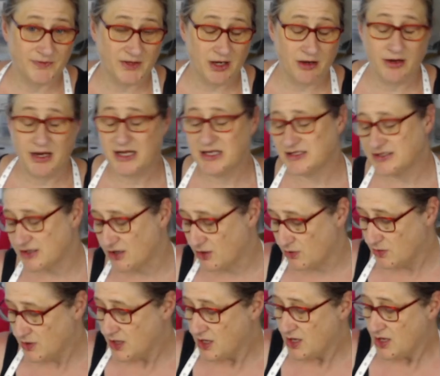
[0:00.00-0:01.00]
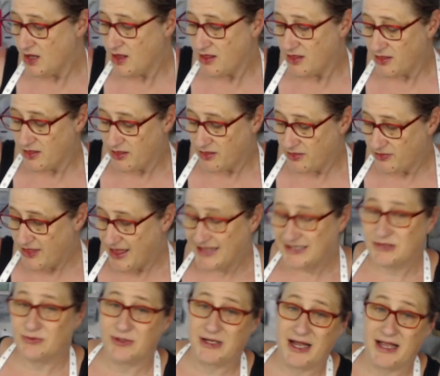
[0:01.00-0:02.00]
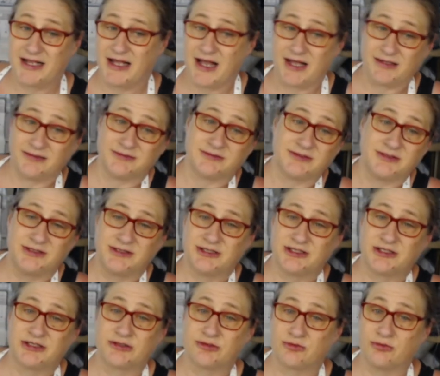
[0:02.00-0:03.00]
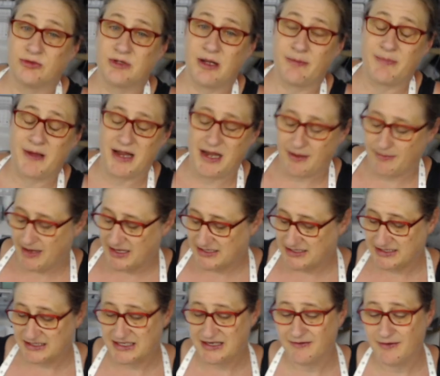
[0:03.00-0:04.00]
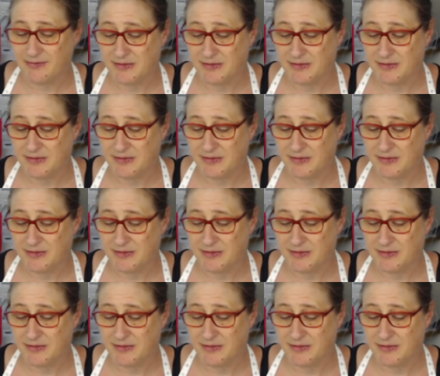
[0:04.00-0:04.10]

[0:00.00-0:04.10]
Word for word: All right, so that's what I got screwed up on on my sleeve.